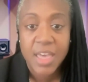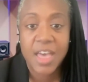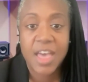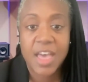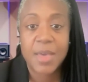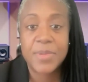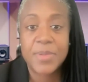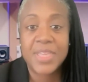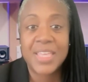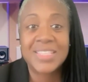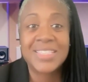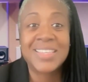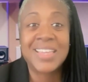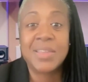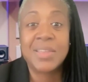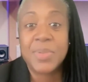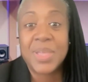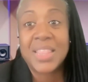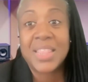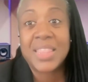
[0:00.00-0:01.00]
Because there's
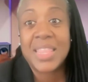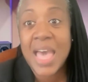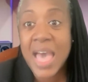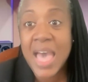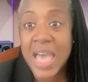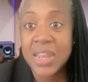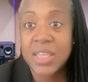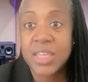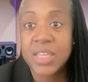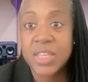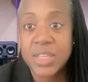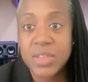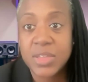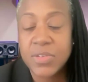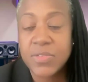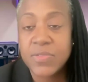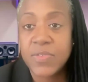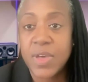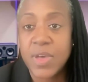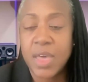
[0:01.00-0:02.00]
going to be a lot
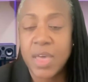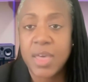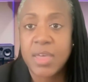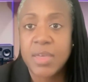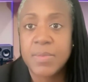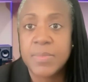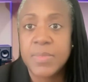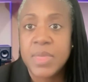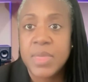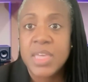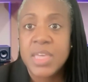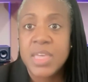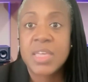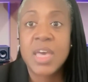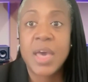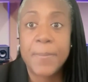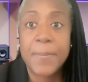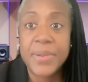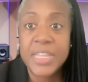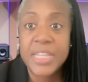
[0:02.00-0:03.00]
of
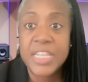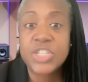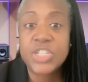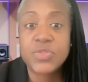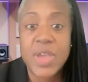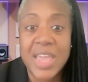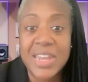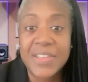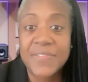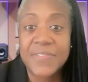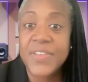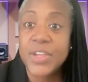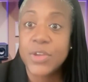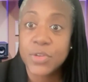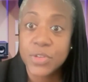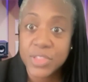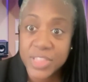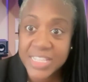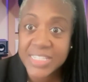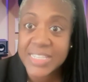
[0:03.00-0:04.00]
companies trying to
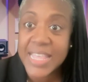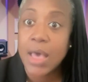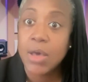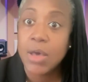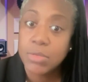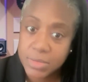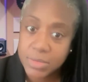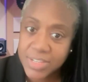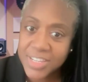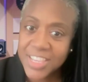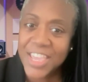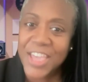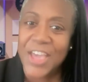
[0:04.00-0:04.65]
figure this out,